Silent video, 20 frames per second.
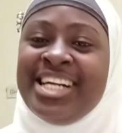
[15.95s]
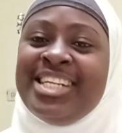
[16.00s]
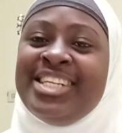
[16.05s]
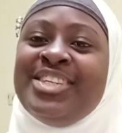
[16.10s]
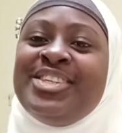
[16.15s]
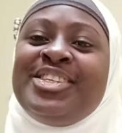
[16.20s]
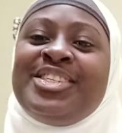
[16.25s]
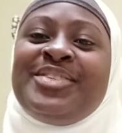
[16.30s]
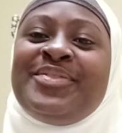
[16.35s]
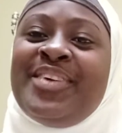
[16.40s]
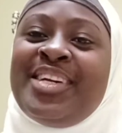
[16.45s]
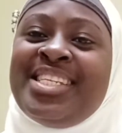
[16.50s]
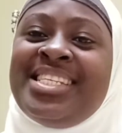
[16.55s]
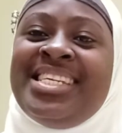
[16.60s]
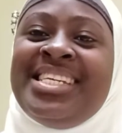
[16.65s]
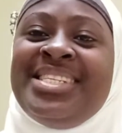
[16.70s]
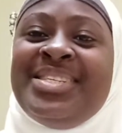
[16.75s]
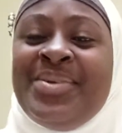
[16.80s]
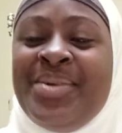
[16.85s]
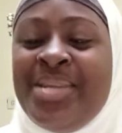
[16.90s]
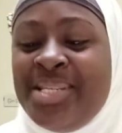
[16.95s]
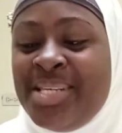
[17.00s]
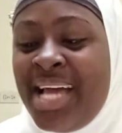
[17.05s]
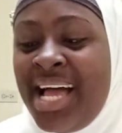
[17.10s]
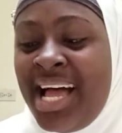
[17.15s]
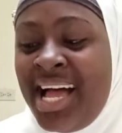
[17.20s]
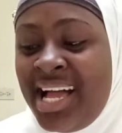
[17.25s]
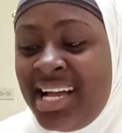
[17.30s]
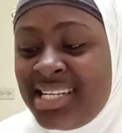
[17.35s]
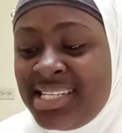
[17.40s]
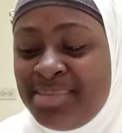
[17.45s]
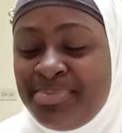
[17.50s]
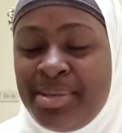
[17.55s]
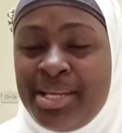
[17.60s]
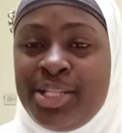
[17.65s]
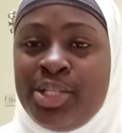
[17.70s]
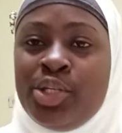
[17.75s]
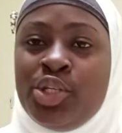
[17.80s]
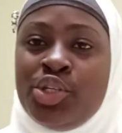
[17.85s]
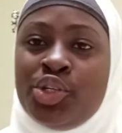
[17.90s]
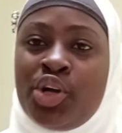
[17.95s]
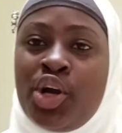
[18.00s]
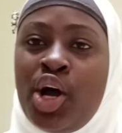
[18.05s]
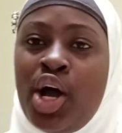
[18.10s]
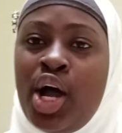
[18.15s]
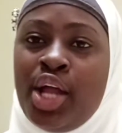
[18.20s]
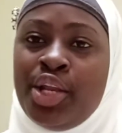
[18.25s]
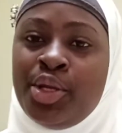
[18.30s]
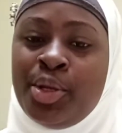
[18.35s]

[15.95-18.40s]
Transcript: Nurse Fasta is going to ask me to draw a